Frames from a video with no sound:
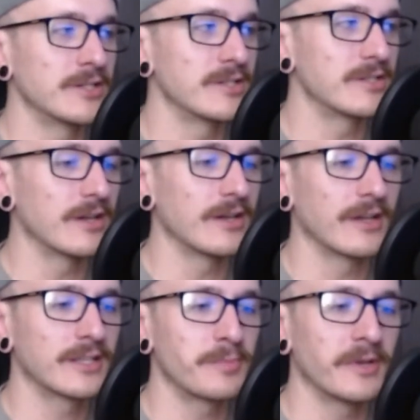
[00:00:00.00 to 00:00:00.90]

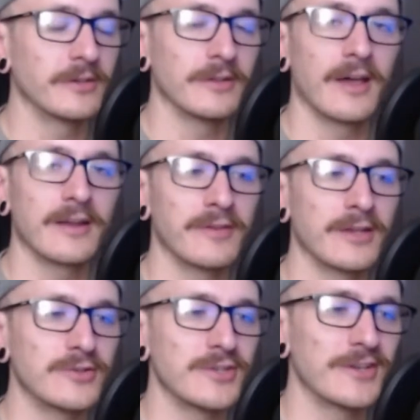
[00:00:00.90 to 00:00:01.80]
expended a lot of
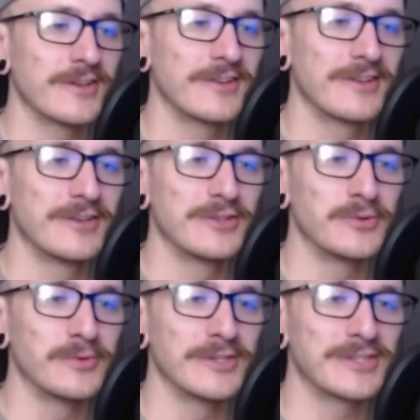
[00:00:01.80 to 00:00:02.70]
energy
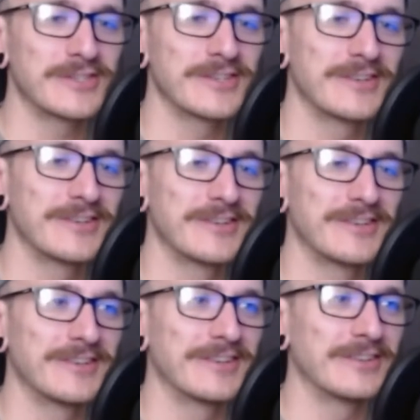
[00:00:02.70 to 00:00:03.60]
doing this
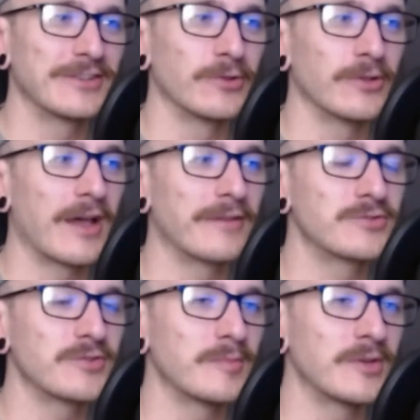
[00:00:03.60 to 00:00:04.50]
little live
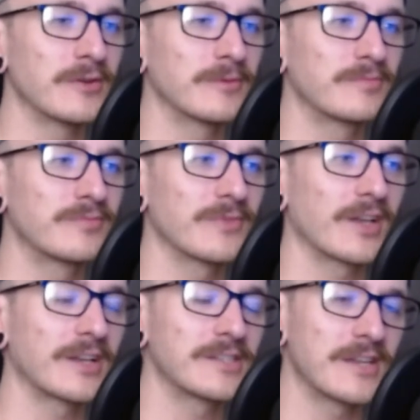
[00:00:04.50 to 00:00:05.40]
stream here.
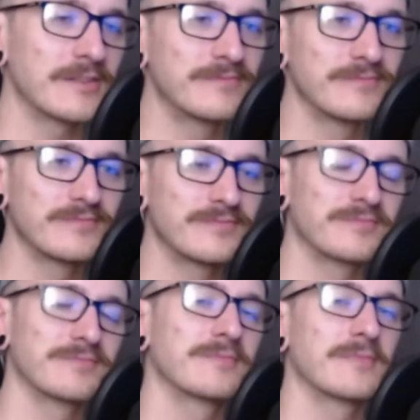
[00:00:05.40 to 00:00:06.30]
Like I said,
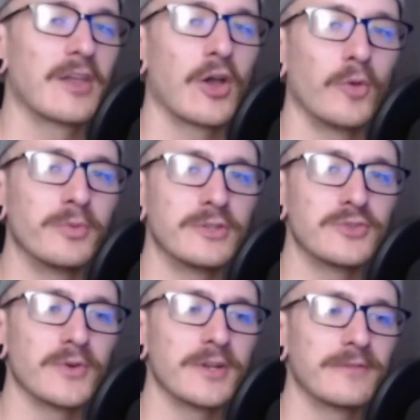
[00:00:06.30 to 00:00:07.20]
hope you
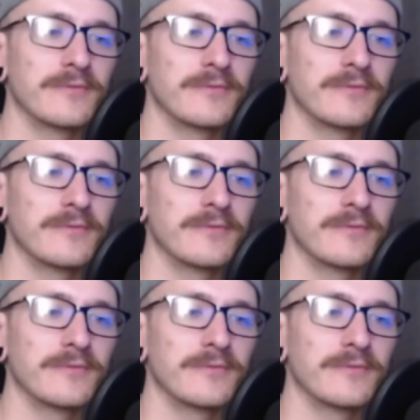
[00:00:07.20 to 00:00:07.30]
enjoyed it.